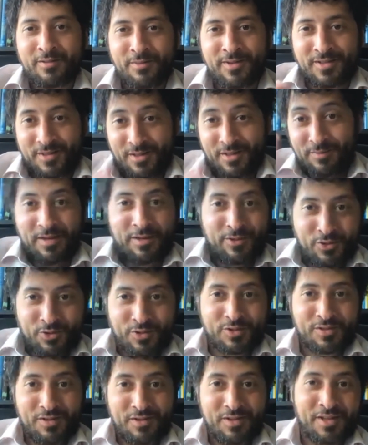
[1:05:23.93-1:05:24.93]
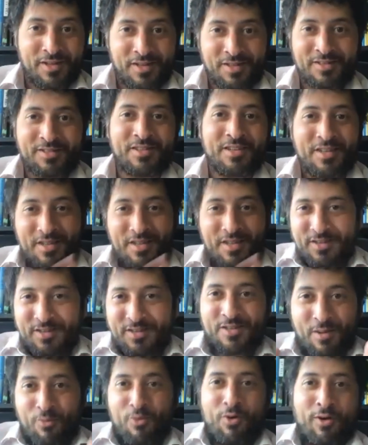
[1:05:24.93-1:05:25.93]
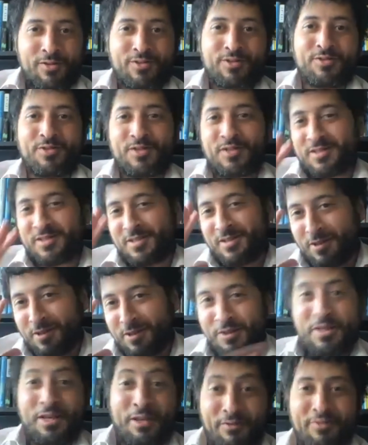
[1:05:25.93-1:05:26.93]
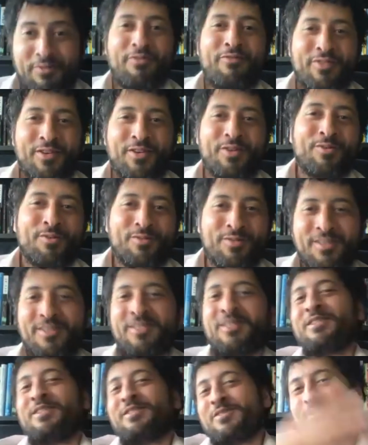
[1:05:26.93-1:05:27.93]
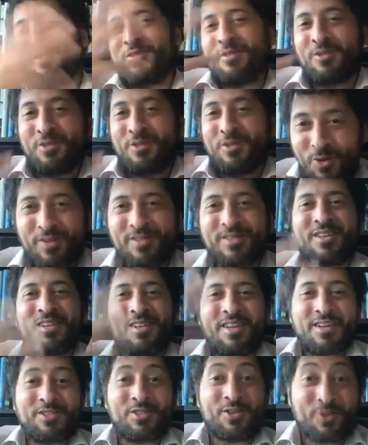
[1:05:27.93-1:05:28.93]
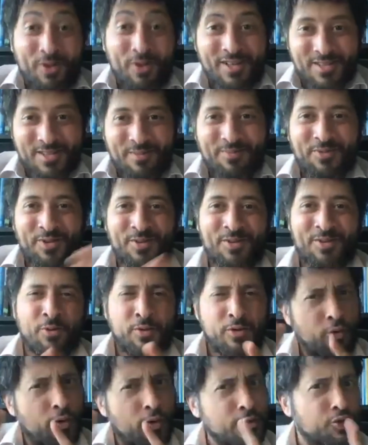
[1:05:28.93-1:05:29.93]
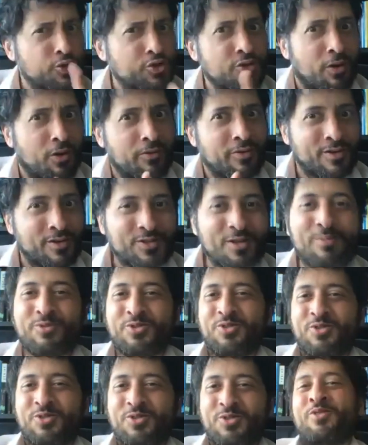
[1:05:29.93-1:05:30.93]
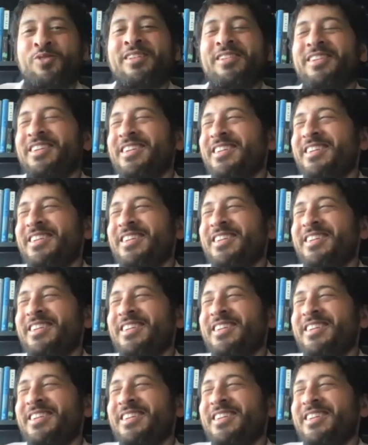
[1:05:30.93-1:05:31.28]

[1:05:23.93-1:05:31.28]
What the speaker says: Sometimes you just need someone to just leave the field, and then so the new ones can actually create something new and question all the assumptions, right?